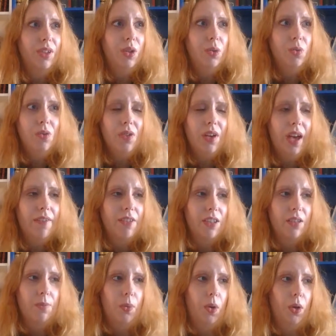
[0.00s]
also have a
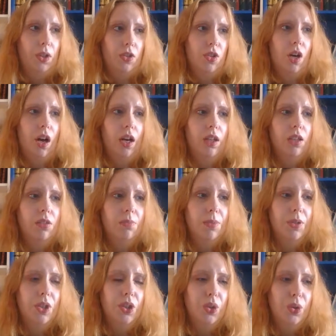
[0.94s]
spoiled child,
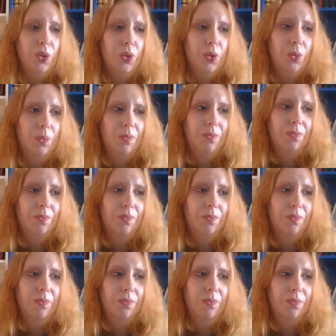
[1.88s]
but you